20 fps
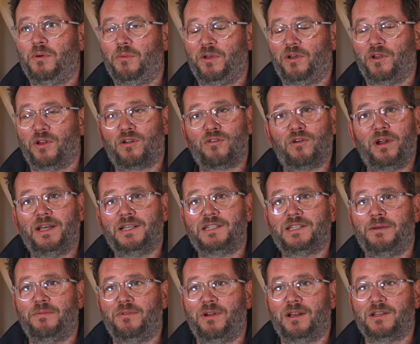We've got a great
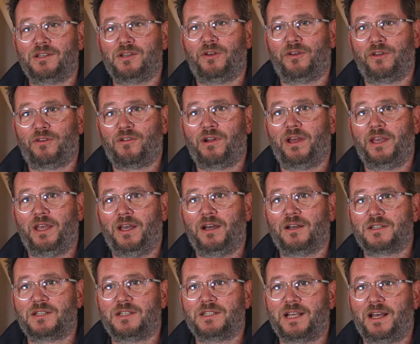team around as well, with great
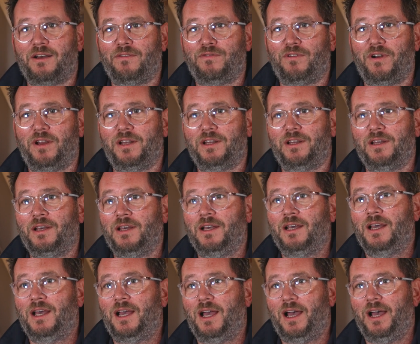youngsters out front,
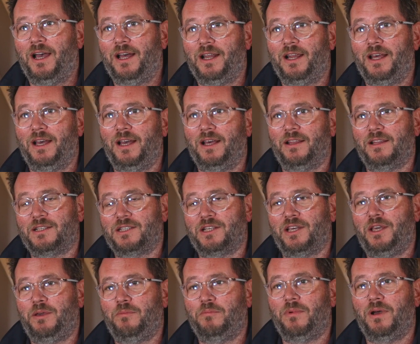and uh, the
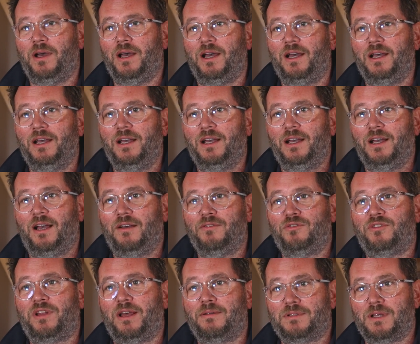team uh, have
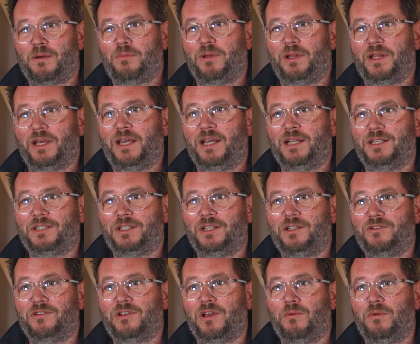stepped up in the
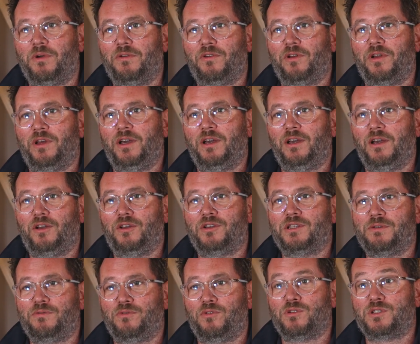kitchen. So we've got a, a good
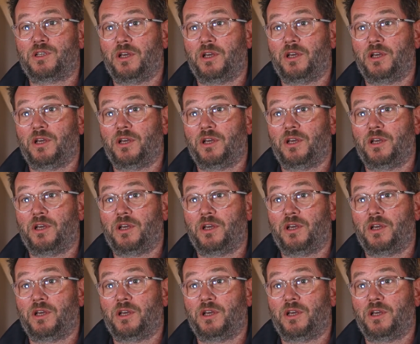team for.